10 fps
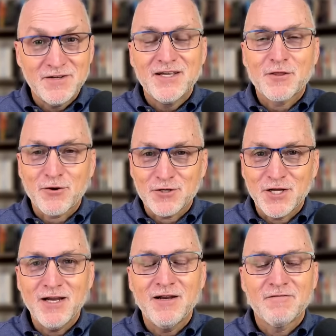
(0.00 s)

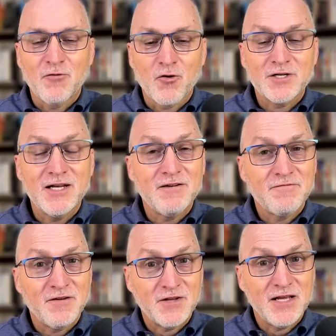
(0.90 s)
13, 14, and
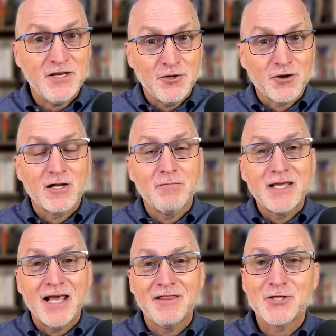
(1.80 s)
15, you're going to
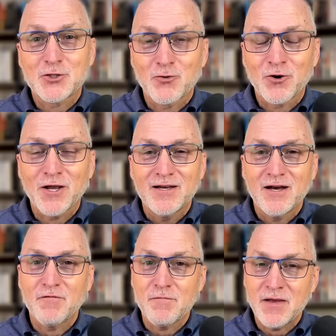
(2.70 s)
begin the story
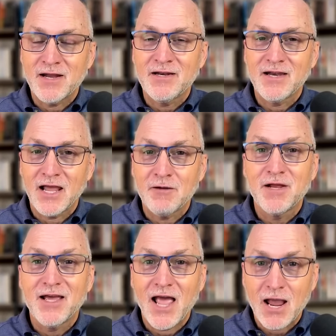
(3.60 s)
of a man named
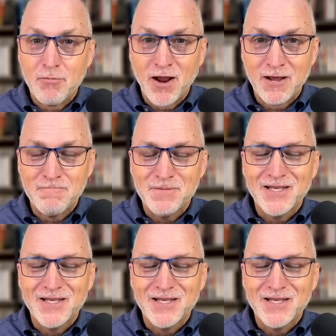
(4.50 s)
Abraham.